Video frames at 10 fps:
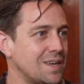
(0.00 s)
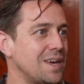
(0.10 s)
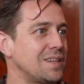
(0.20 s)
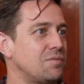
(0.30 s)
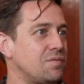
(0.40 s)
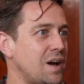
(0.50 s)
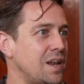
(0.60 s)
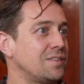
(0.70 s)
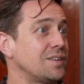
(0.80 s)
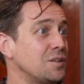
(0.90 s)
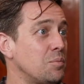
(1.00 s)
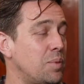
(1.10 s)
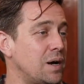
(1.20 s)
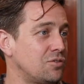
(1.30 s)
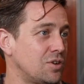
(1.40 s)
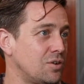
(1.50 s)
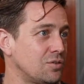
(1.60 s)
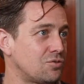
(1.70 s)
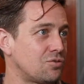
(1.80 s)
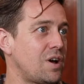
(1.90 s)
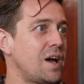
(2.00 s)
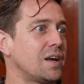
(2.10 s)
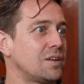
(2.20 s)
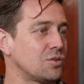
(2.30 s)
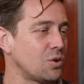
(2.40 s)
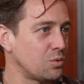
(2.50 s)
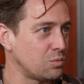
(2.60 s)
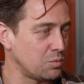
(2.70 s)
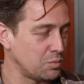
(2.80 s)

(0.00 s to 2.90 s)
get the financing, the budget on track, so